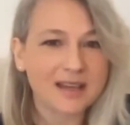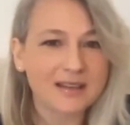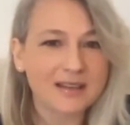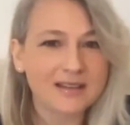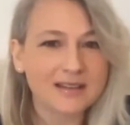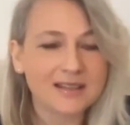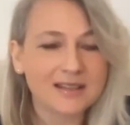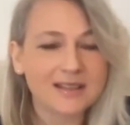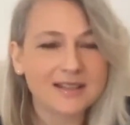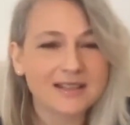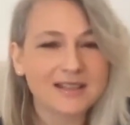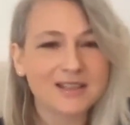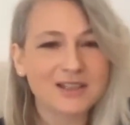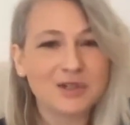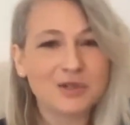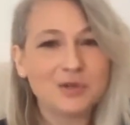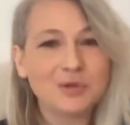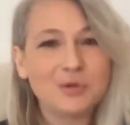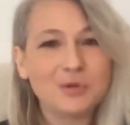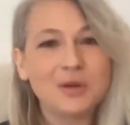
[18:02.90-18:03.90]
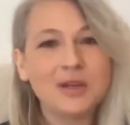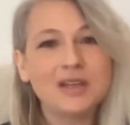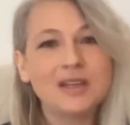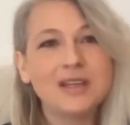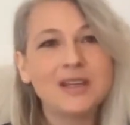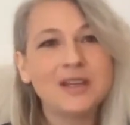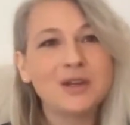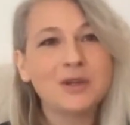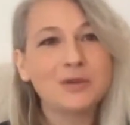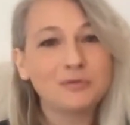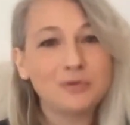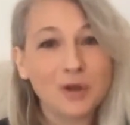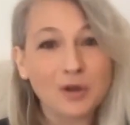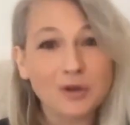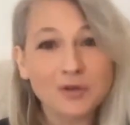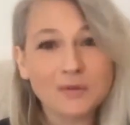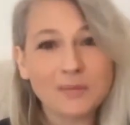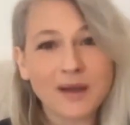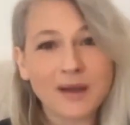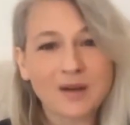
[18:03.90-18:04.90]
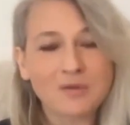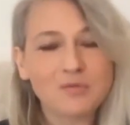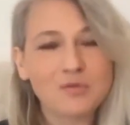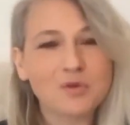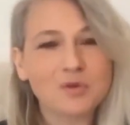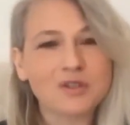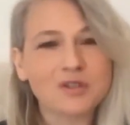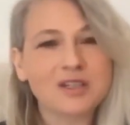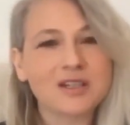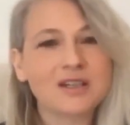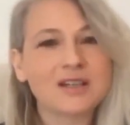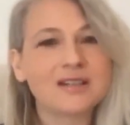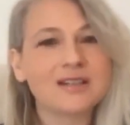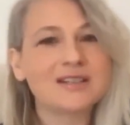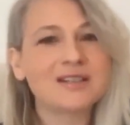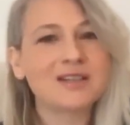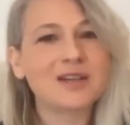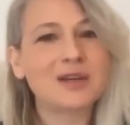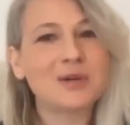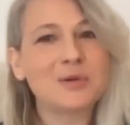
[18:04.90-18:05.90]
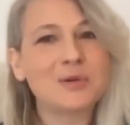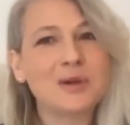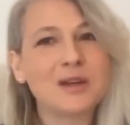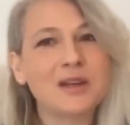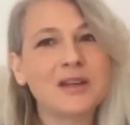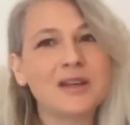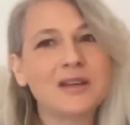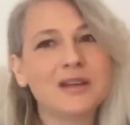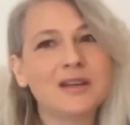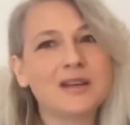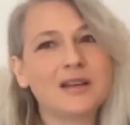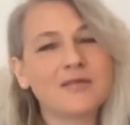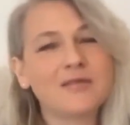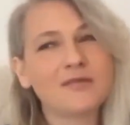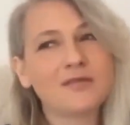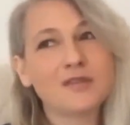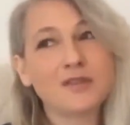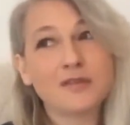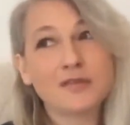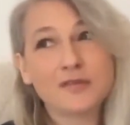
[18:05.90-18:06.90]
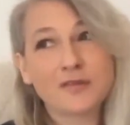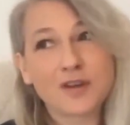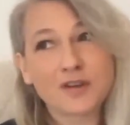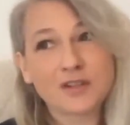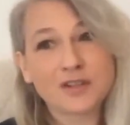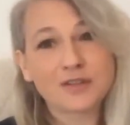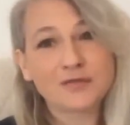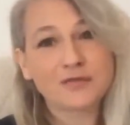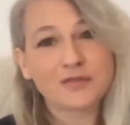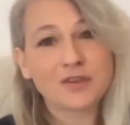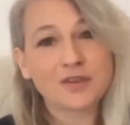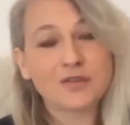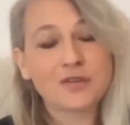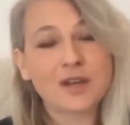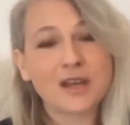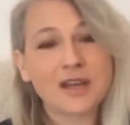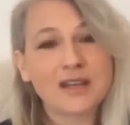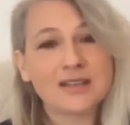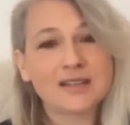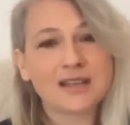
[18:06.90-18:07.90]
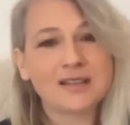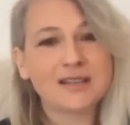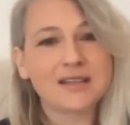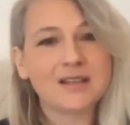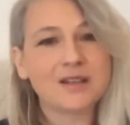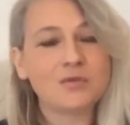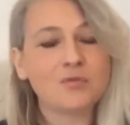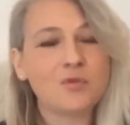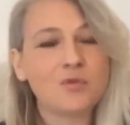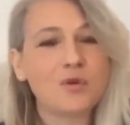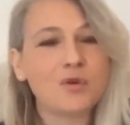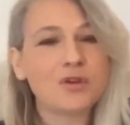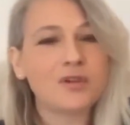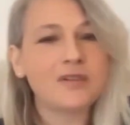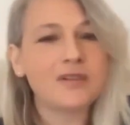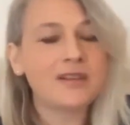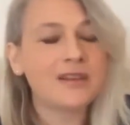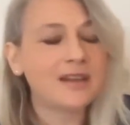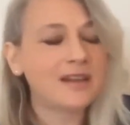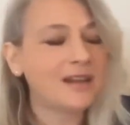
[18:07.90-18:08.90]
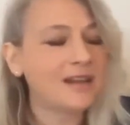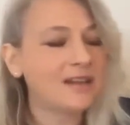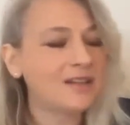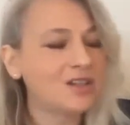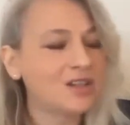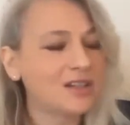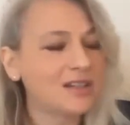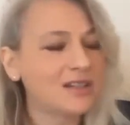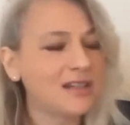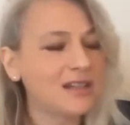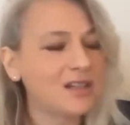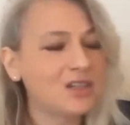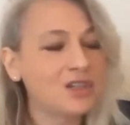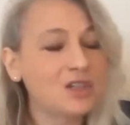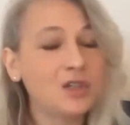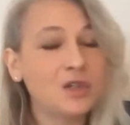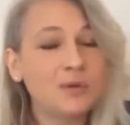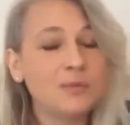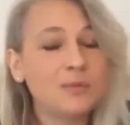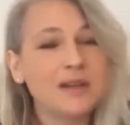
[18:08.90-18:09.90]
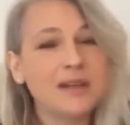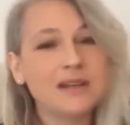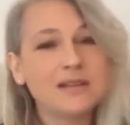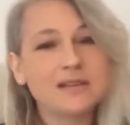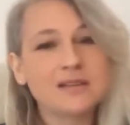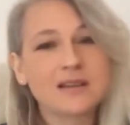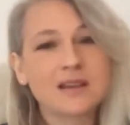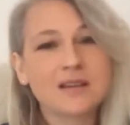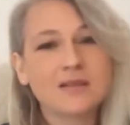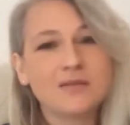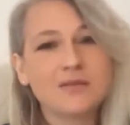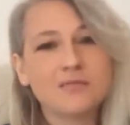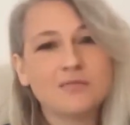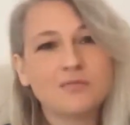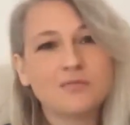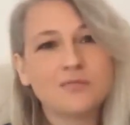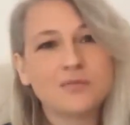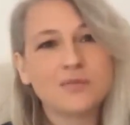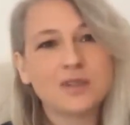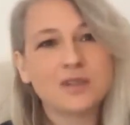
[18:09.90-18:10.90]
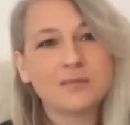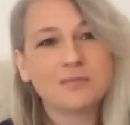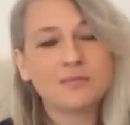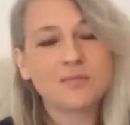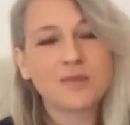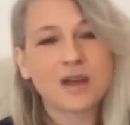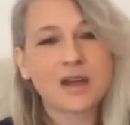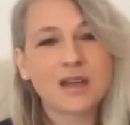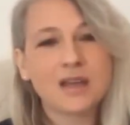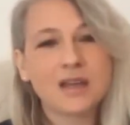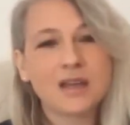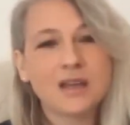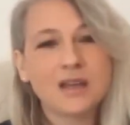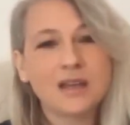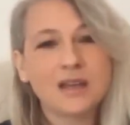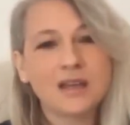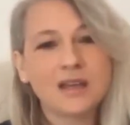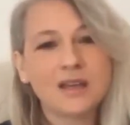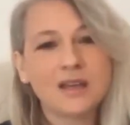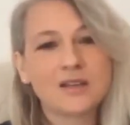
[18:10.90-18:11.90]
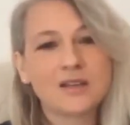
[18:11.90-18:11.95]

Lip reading: scientist who wrote about water. So for the first few days, I did the water, and then I just did 2 minutes on my